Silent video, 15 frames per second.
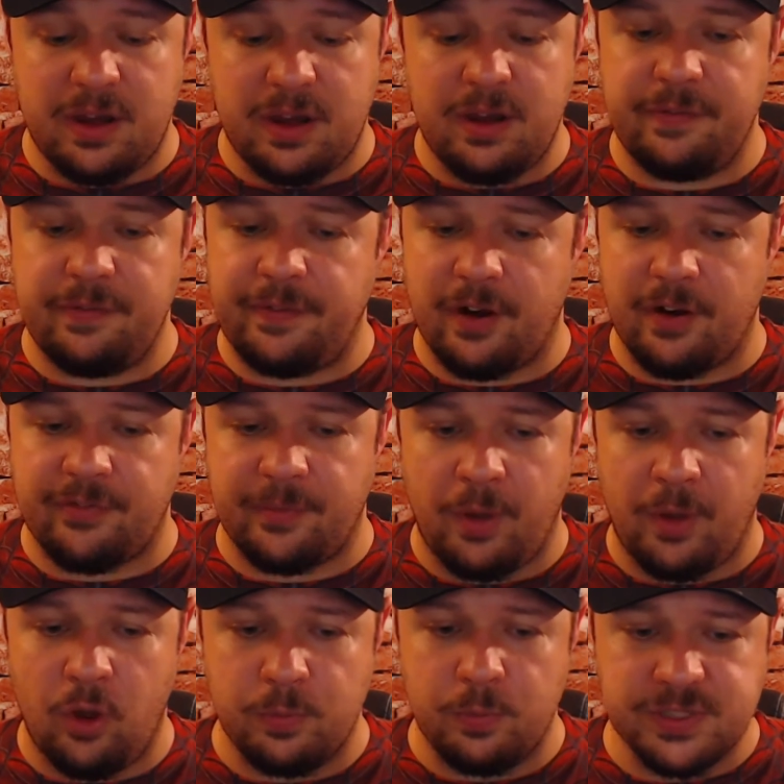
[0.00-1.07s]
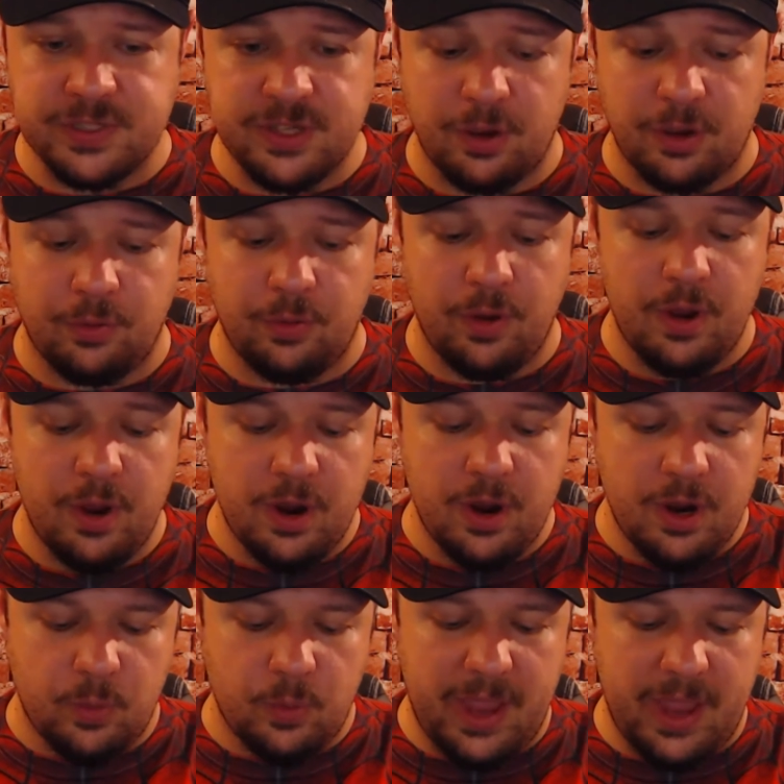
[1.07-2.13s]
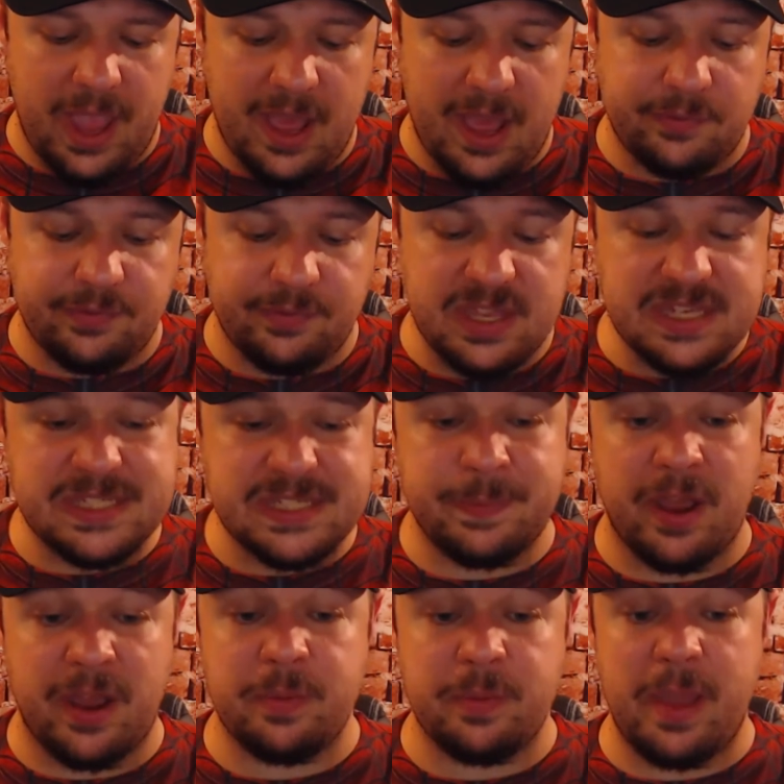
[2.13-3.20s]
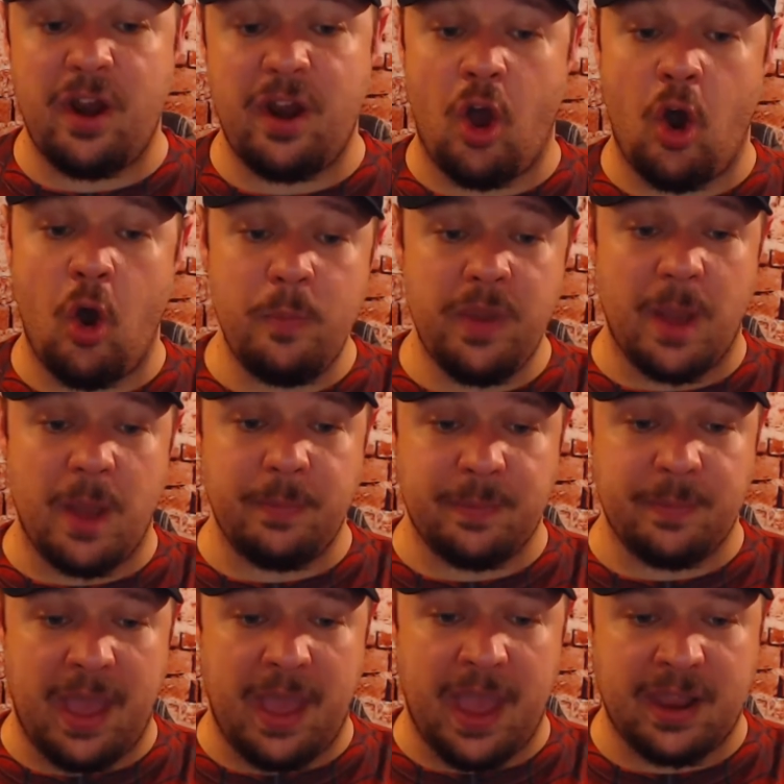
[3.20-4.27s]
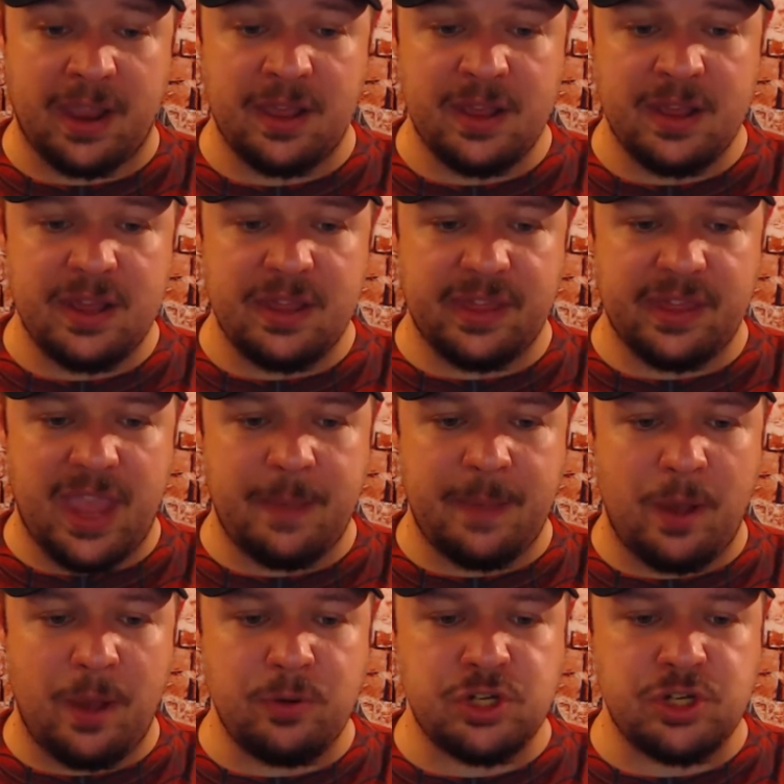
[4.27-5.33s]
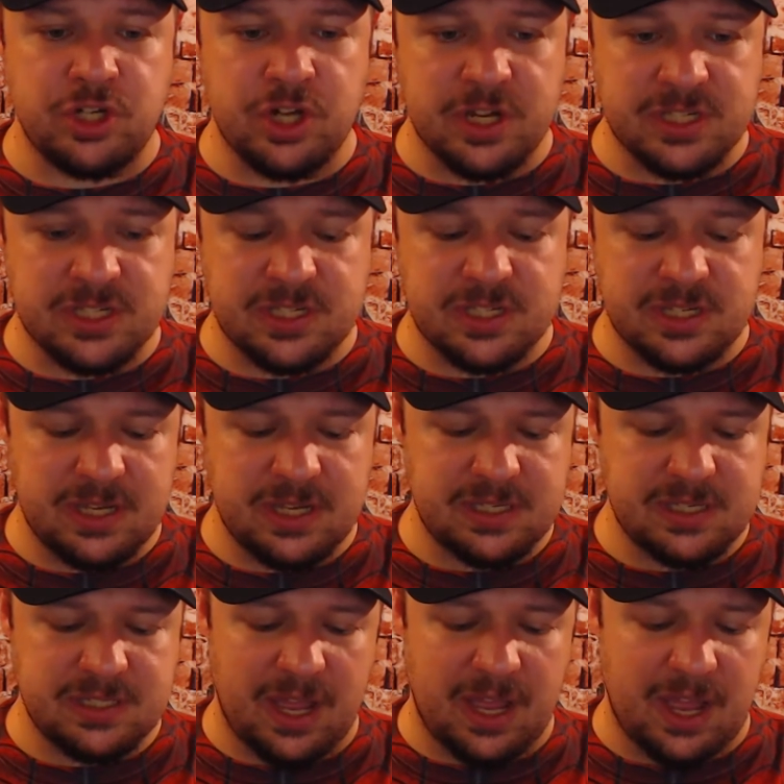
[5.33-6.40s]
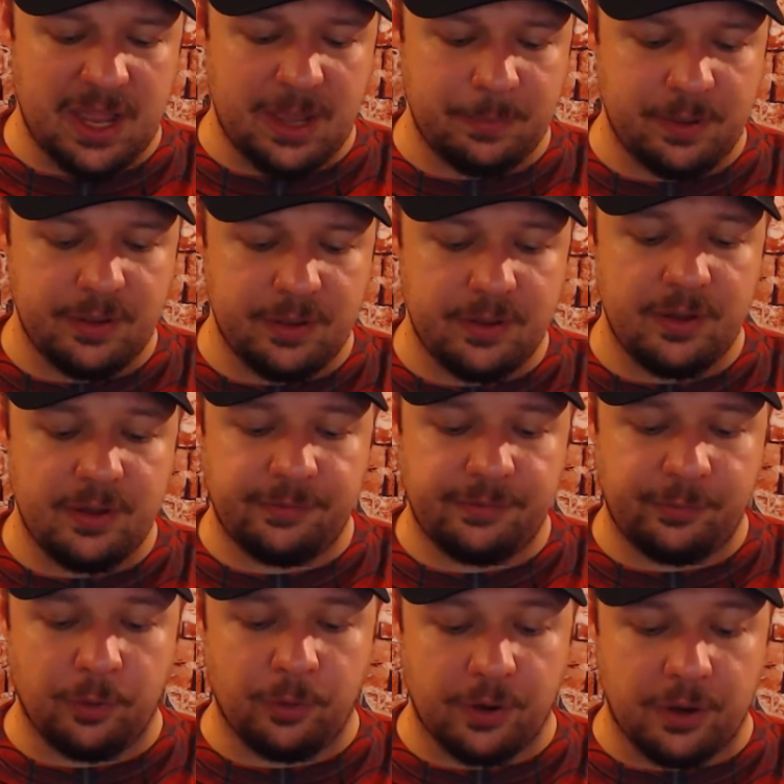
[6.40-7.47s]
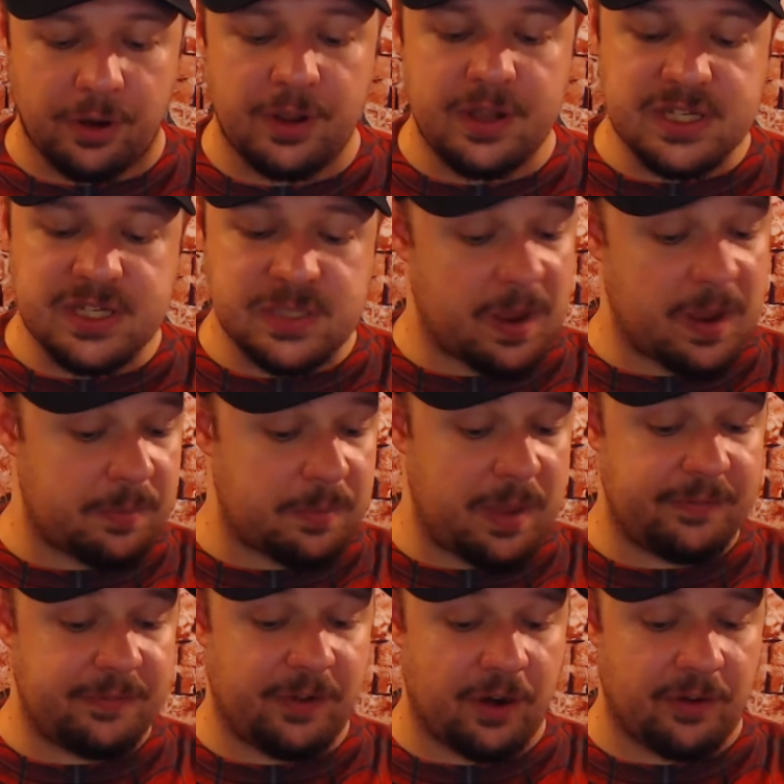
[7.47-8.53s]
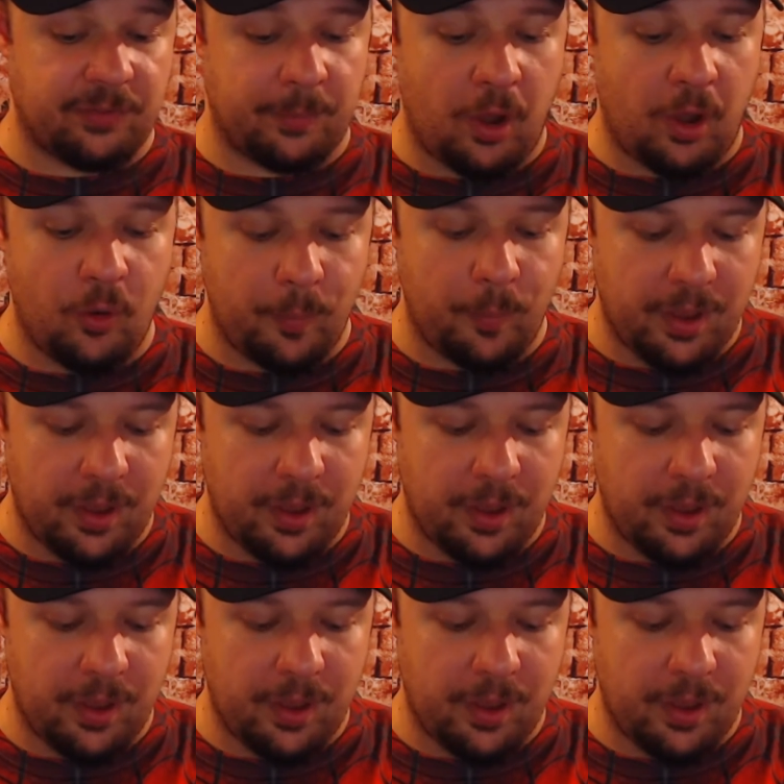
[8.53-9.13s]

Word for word: Far From Home. So, we have the Spider-Man Homecoming pack that came out just in time for Spider-Man Far From Home,